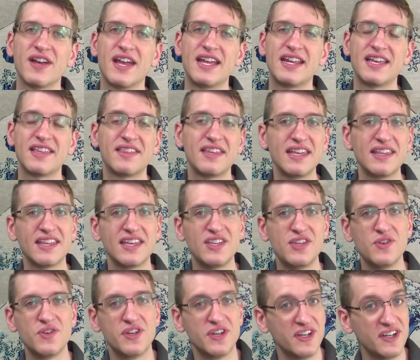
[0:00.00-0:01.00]
and I think that
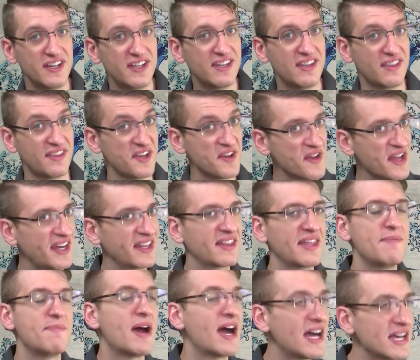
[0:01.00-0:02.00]
you could
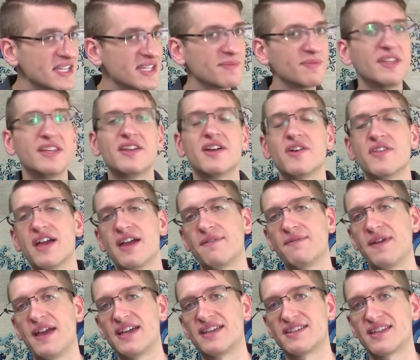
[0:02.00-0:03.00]
theoretically possibly go
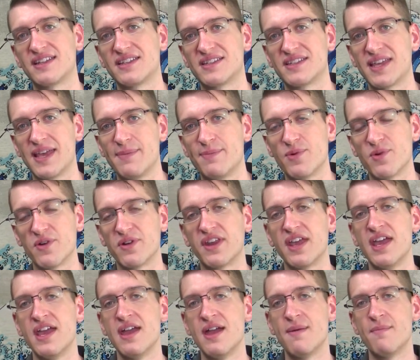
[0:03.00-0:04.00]
that fast on a skateboard,